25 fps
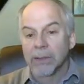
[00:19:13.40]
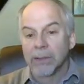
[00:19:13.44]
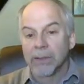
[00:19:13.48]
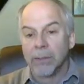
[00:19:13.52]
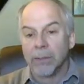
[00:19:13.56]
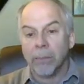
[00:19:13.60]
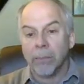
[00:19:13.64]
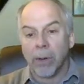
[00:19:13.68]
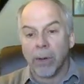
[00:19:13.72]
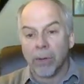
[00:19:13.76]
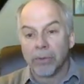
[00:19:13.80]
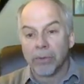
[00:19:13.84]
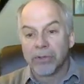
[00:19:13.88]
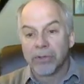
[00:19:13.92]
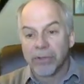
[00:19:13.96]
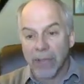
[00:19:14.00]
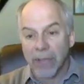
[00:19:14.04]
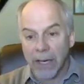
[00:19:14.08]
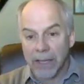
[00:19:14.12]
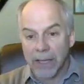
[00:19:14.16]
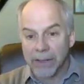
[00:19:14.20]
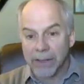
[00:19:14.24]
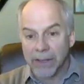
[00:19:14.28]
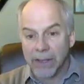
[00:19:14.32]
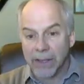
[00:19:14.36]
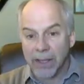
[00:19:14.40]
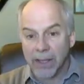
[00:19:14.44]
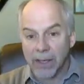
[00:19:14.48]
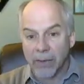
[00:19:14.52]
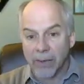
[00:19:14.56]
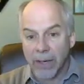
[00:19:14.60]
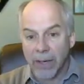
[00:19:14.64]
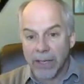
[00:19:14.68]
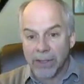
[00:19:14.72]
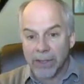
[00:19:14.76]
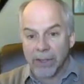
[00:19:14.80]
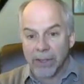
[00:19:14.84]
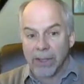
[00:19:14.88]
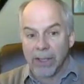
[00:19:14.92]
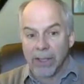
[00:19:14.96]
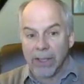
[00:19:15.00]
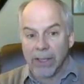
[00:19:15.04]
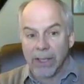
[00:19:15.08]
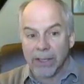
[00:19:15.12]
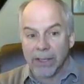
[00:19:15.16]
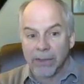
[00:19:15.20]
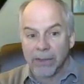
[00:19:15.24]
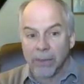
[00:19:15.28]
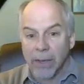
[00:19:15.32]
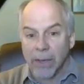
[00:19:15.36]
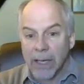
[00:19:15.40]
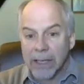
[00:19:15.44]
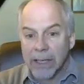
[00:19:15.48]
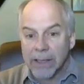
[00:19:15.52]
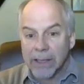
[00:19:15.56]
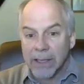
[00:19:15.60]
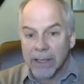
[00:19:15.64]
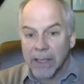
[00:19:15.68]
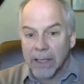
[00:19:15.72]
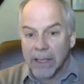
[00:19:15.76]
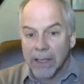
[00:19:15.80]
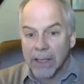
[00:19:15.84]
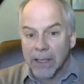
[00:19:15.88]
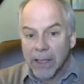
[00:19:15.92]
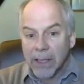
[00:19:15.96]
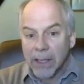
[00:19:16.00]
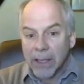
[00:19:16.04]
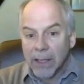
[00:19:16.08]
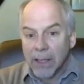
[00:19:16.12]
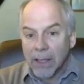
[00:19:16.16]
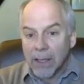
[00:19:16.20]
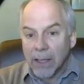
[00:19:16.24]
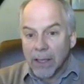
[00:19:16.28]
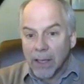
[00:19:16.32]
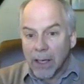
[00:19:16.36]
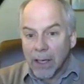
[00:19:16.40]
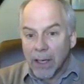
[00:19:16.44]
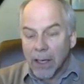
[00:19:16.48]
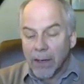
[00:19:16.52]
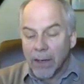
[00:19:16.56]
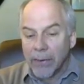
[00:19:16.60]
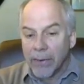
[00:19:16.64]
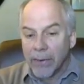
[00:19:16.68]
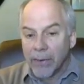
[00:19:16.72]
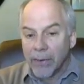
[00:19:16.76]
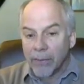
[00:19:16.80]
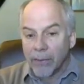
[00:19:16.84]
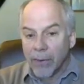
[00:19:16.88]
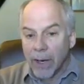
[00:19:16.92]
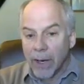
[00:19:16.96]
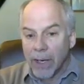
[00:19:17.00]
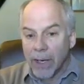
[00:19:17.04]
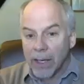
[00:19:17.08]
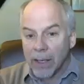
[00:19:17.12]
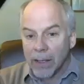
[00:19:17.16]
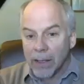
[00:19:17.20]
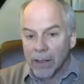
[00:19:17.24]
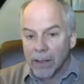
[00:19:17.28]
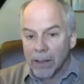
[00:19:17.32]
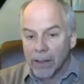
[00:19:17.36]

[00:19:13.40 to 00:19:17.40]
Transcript: to both sides of the equation. And that's what I did on the right,